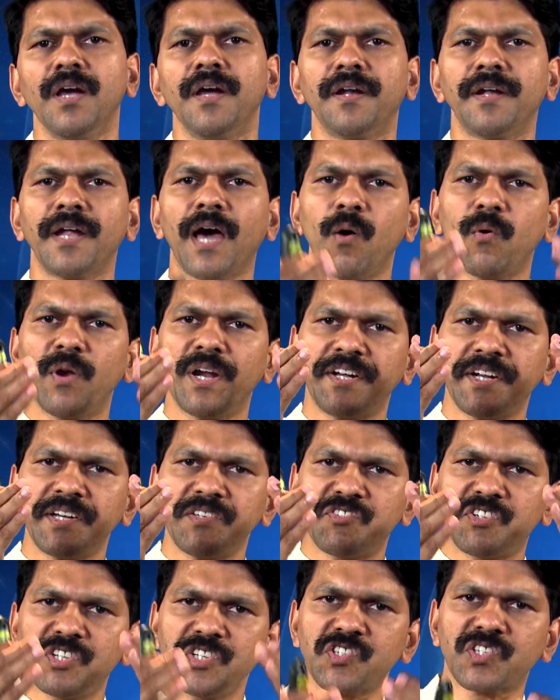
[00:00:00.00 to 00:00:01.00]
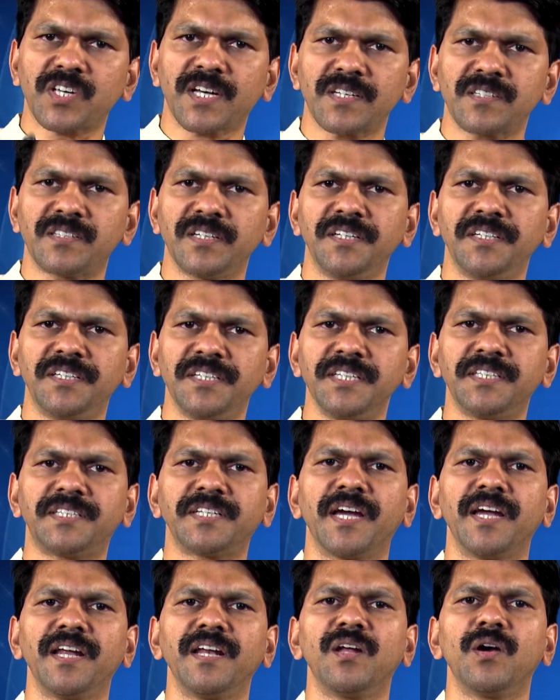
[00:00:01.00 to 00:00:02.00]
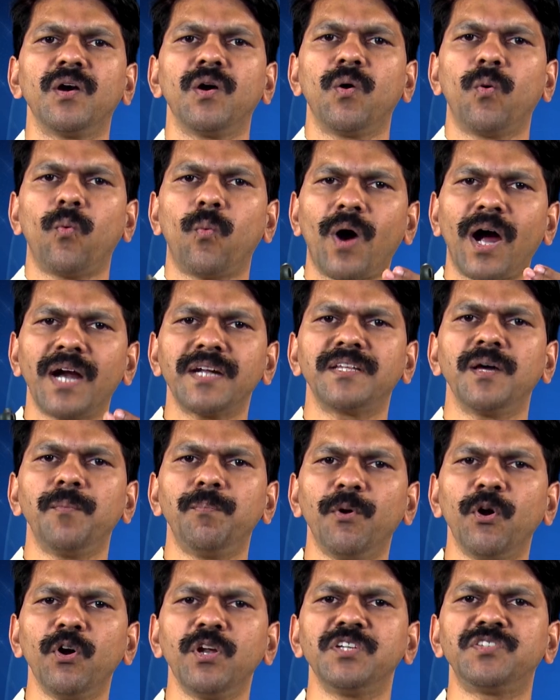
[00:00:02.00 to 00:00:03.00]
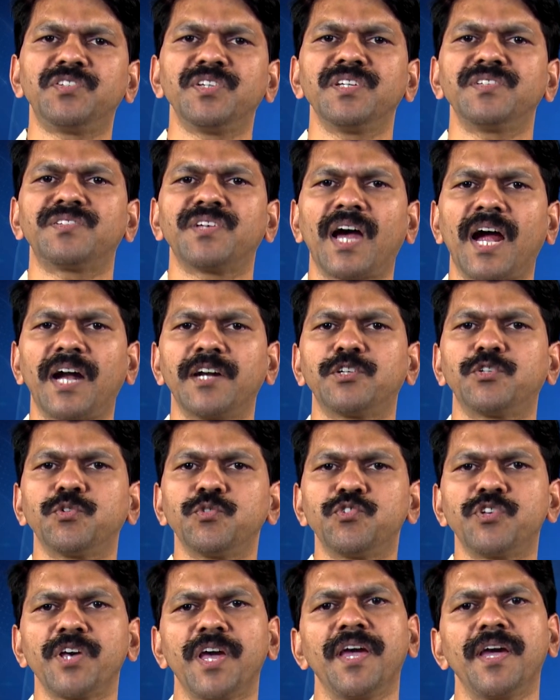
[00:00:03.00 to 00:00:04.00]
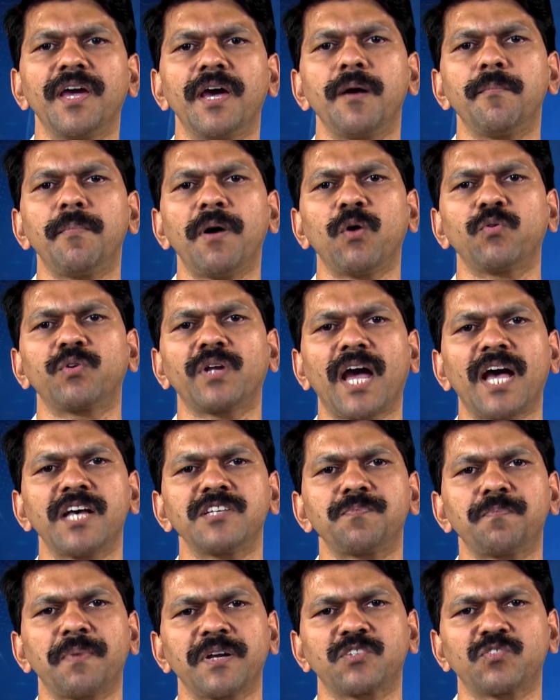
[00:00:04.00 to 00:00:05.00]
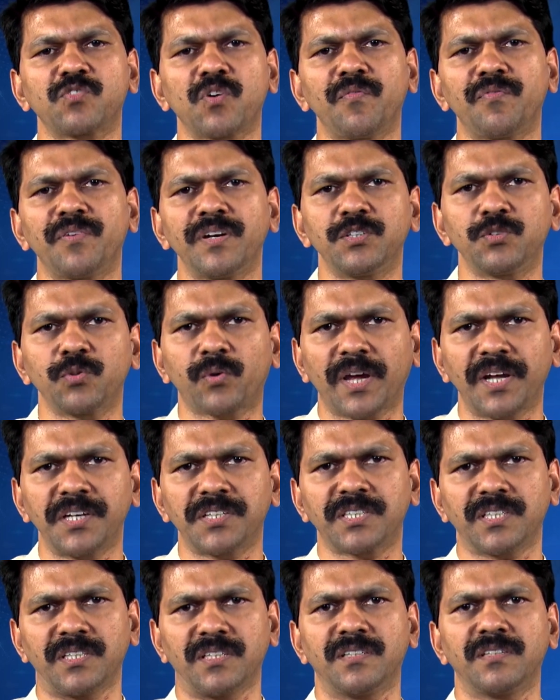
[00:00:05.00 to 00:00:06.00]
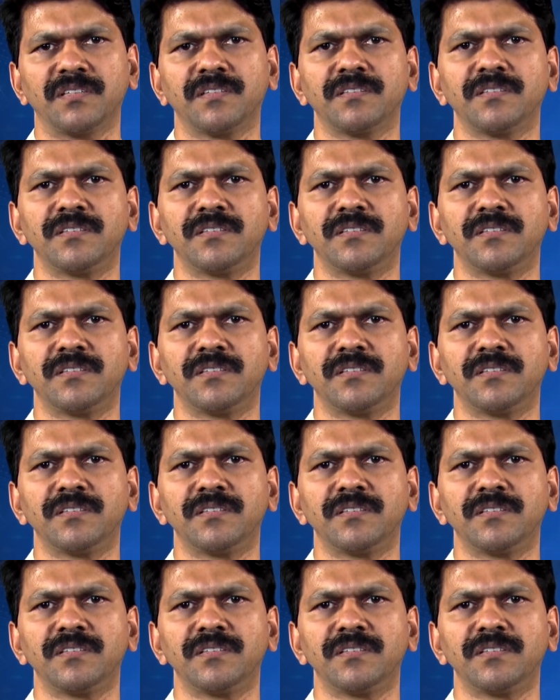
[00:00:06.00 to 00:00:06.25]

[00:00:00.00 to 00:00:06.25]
Now, let us discuss in detail what the policies had to say about aspects of education.